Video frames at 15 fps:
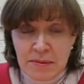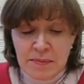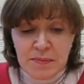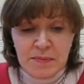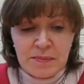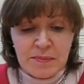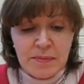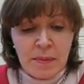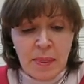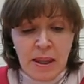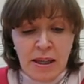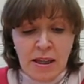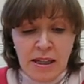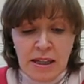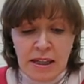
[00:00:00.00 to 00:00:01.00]

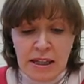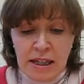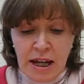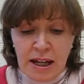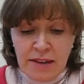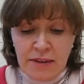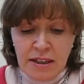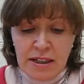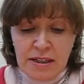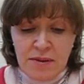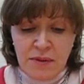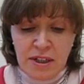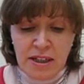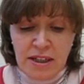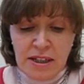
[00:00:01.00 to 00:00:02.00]
Mm? I think it's
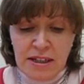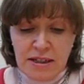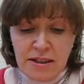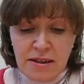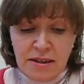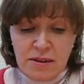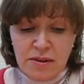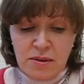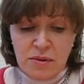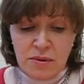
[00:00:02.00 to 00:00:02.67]
very easier to,